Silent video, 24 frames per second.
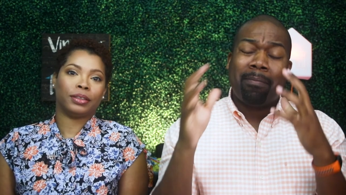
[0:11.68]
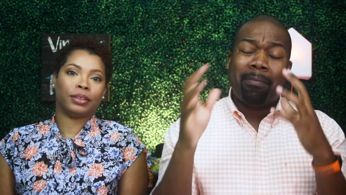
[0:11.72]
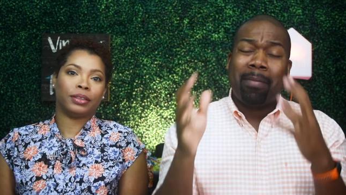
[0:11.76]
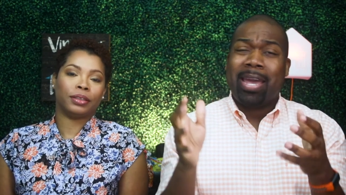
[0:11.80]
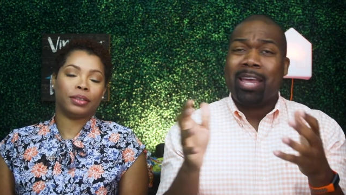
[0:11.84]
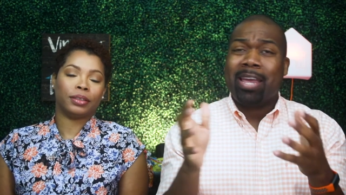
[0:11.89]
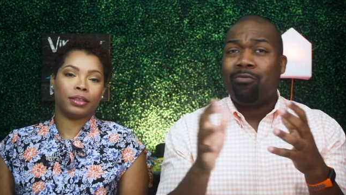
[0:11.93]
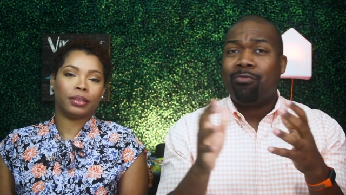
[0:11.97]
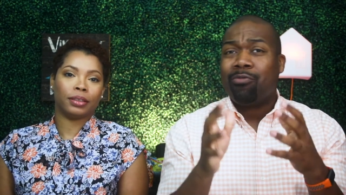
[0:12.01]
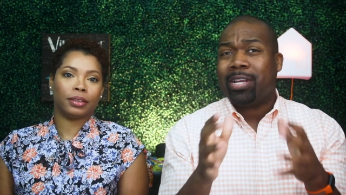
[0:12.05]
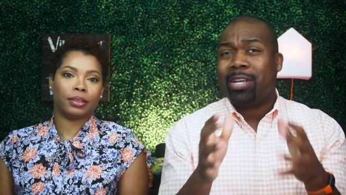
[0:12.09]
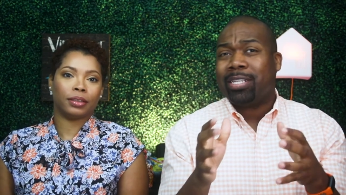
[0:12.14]

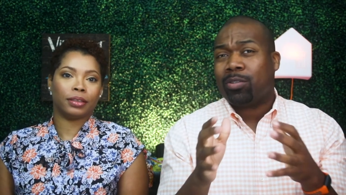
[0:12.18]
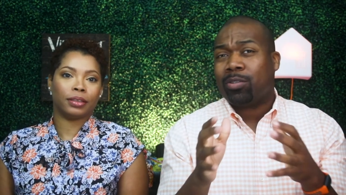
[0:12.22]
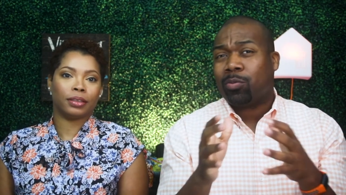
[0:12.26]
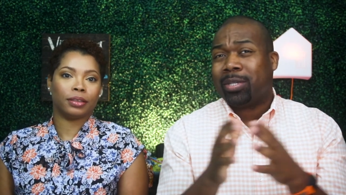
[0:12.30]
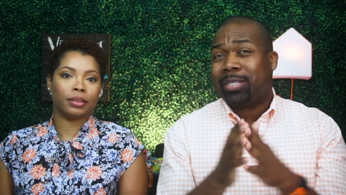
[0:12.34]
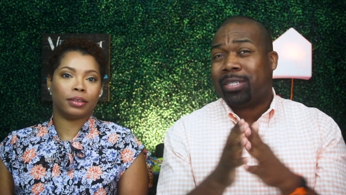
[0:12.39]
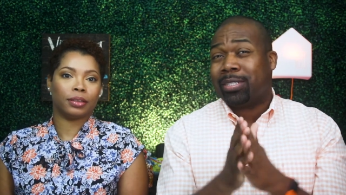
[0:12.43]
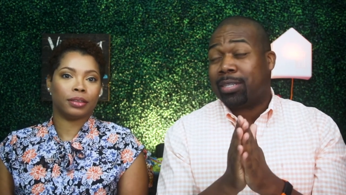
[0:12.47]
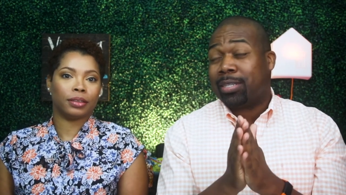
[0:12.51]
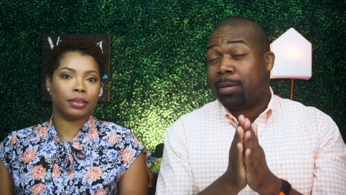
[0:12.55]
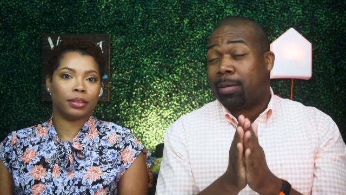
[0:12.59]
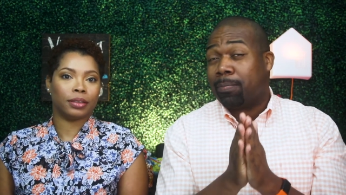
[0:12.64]
Speaker 1: main reason
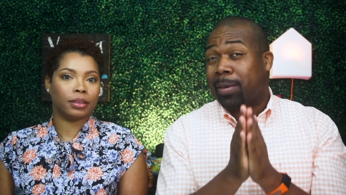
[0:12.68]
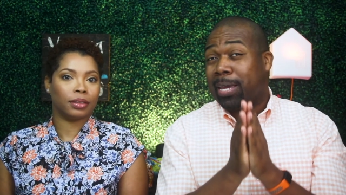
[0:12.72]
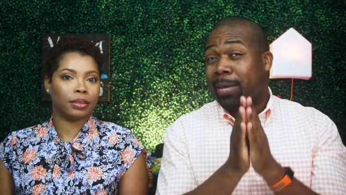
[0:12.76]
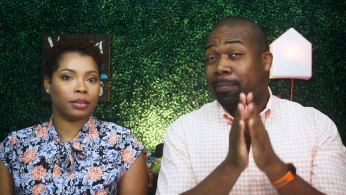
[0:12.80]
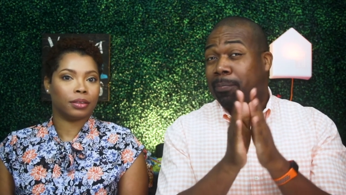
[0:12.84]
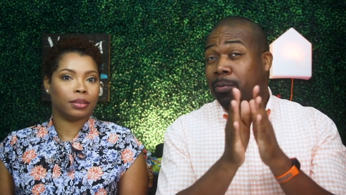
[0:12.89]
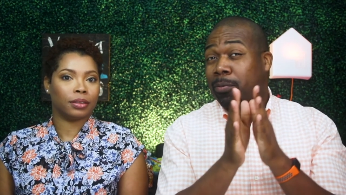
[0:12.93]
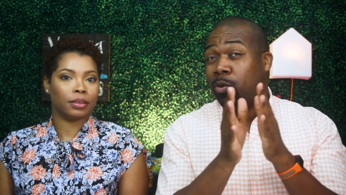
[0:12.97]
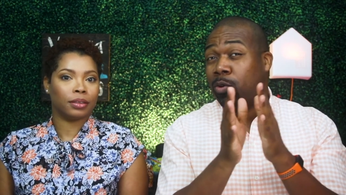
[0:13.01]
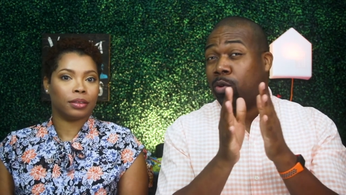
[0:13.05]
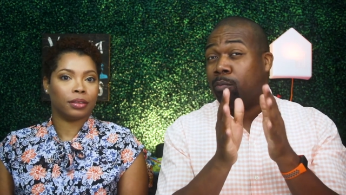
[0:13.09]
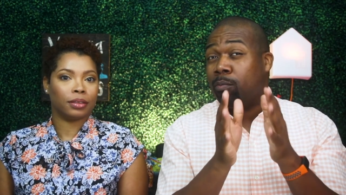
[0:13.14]
we see
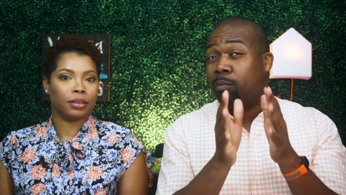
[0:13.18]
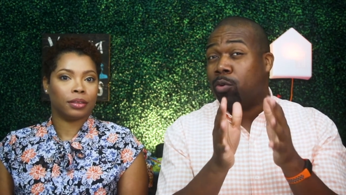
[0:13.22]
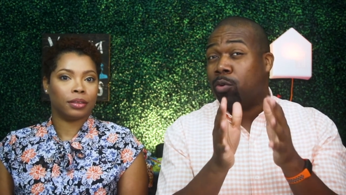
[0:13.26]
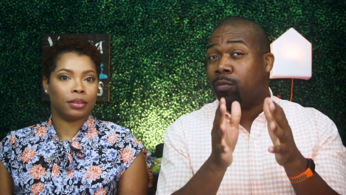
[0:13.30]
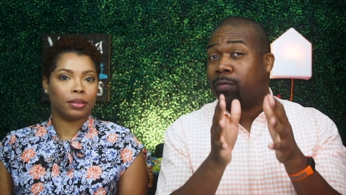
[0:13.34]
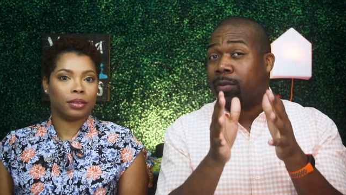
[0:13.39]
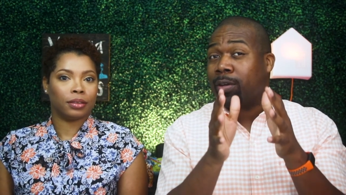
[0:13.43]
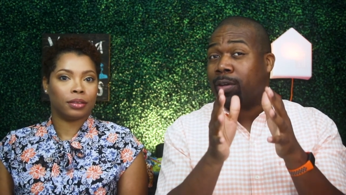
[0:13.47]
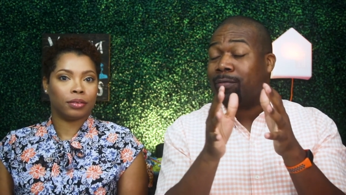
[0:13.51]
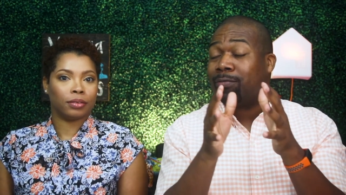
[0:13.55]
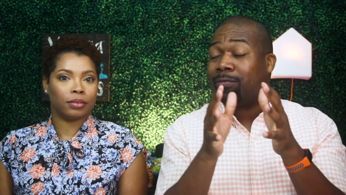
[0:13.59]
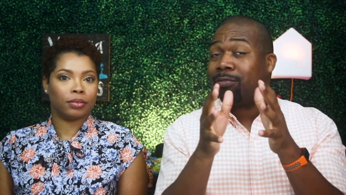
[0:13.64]
people
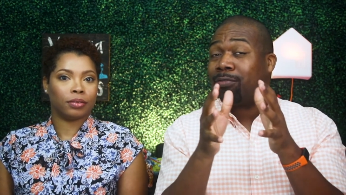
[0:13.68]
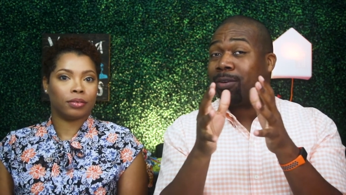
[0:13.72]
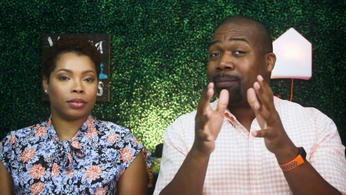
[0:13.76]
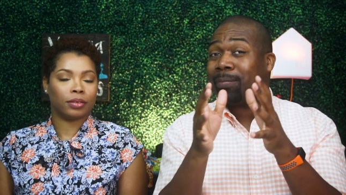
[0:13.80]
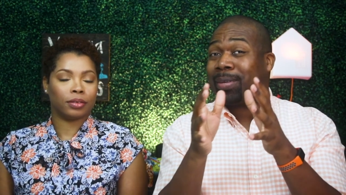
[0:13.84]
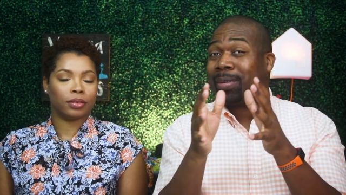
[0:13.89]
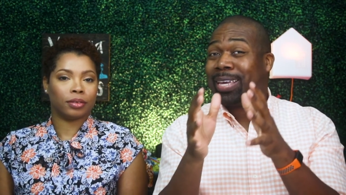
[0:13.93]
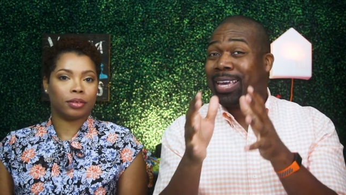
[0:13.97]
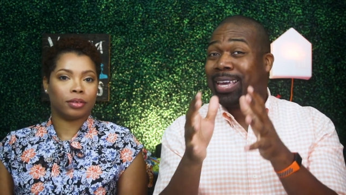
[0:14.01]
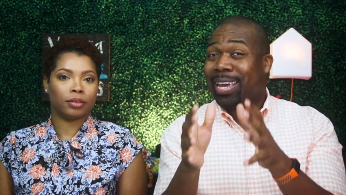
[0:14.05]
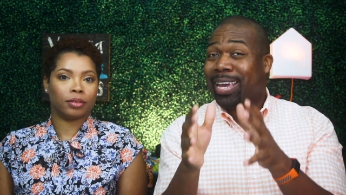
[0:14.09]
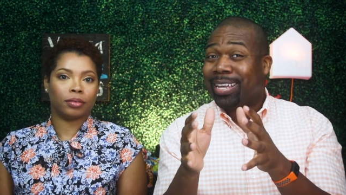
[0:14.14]
moving
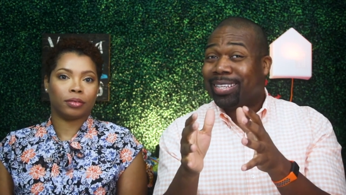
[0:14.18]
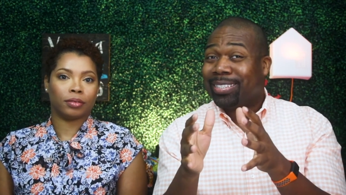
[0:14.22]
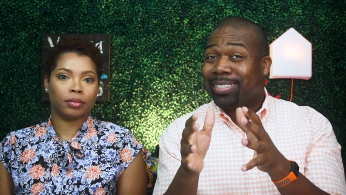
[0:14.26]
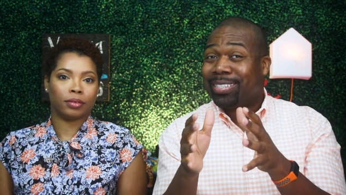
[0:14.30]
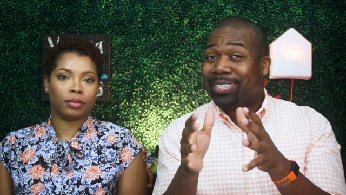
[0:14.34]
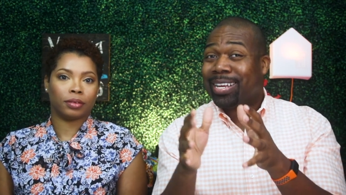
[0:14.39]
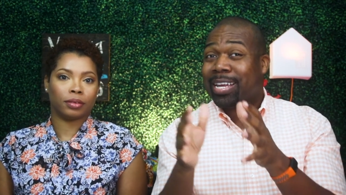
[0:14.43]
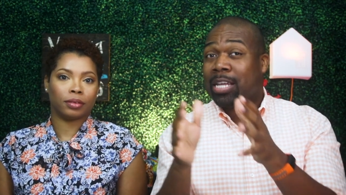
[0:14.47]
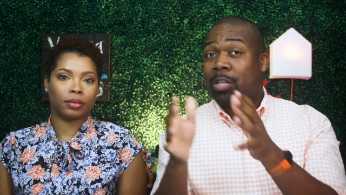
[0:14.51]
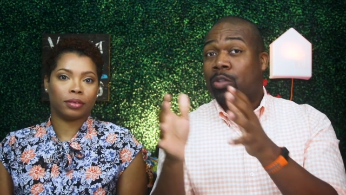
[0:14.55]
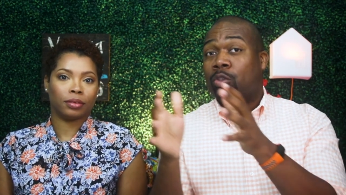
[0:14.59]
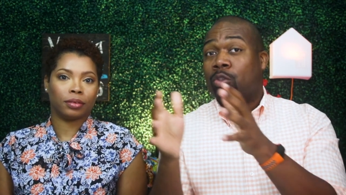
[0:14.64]
from
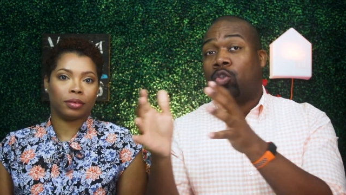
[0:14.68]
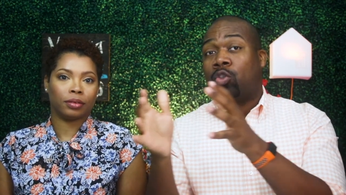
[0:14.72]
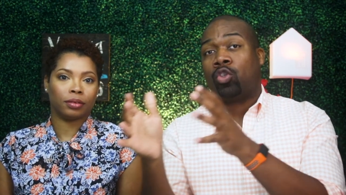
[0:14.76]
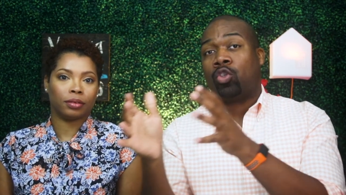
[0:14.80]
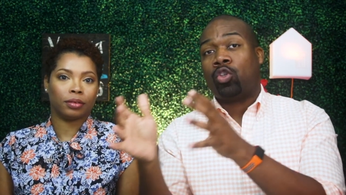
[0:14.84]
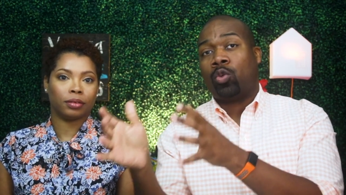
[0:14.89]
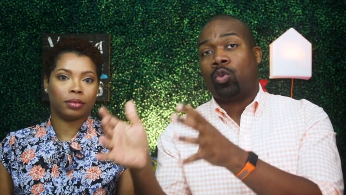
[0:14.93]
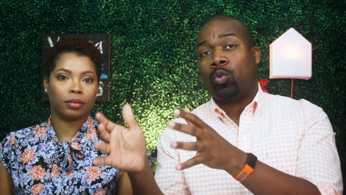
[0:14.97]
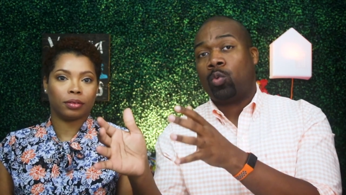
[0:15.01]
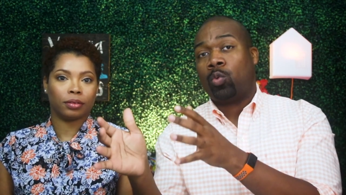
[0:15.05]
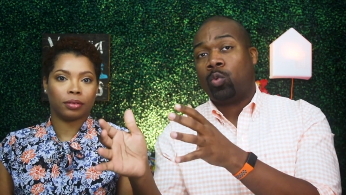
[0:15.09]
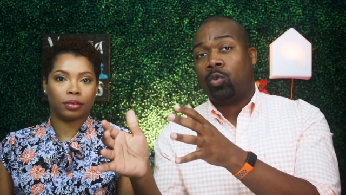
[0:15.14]
Kingstown
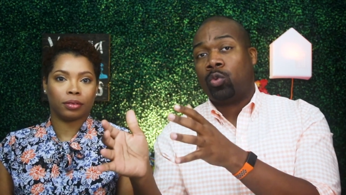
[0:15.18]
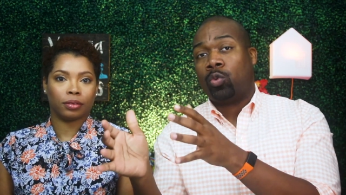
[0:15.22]
to